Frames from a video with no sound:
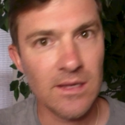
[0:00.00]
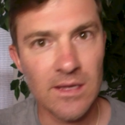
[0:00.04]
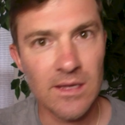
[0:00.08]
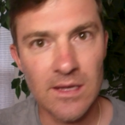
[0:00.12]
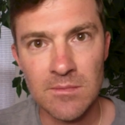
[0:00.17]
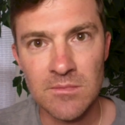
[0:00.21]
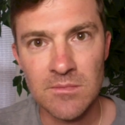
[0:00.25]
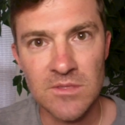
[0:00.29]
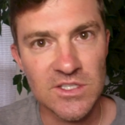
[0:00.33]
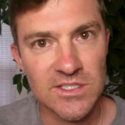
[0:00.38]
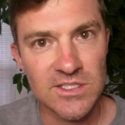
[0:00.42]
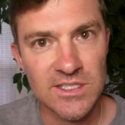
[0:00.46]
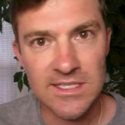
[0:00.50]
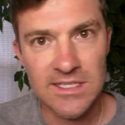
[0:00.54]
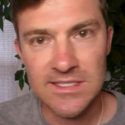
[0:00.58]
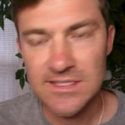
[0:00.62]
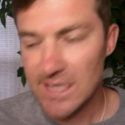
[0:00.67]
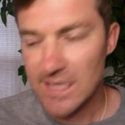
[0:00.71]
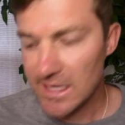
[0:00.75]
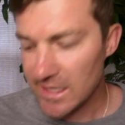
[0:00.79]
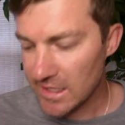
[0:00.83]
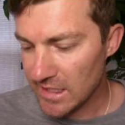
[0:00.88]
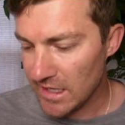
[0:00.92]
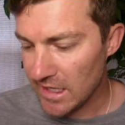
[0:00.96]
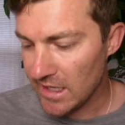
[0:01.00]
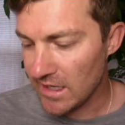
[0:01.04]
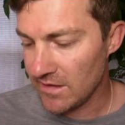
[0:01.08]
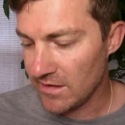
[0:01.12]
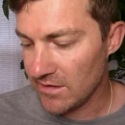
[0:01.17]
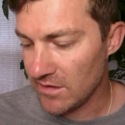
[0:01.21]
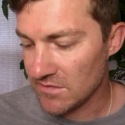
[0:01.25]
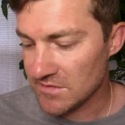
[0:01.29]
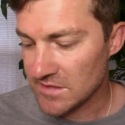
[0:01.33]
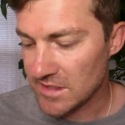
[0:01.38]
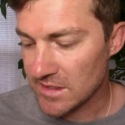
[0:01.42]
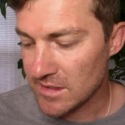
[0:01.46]
I'm just going to say it again. I
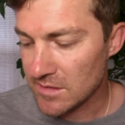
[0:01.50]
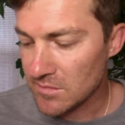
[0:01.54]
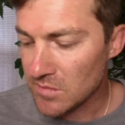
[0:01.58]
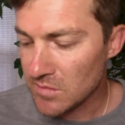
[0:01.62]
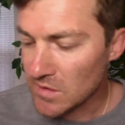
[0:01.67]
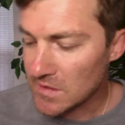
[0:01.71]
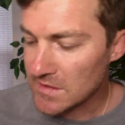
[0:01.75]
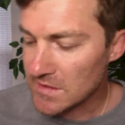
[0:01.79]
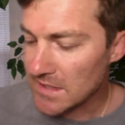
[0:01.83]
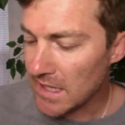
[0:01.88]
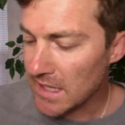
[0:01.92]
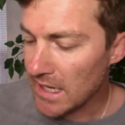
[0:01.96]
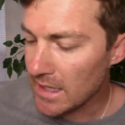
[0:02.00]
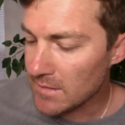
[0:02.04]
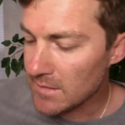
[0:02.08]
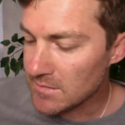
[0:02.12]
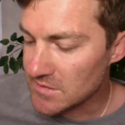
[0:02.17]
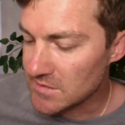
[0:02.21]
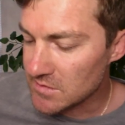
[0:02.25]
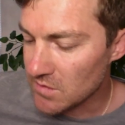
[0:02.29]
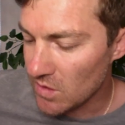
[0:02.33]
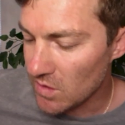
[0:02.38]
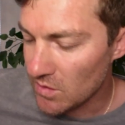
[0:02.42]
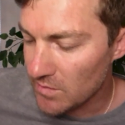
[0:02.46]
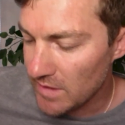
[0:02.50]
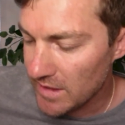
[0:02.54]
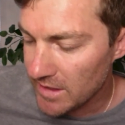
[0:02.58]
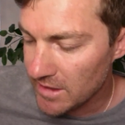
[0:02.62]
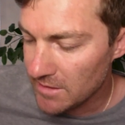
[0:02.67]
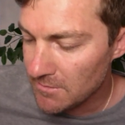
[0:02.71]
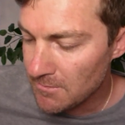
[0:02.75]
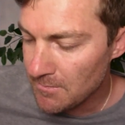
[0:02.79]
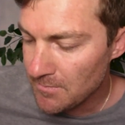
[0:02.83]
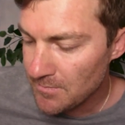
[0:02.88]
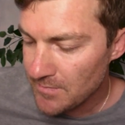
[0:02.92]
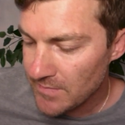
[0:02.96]
know I've said it a million times
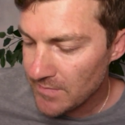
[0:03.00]
already.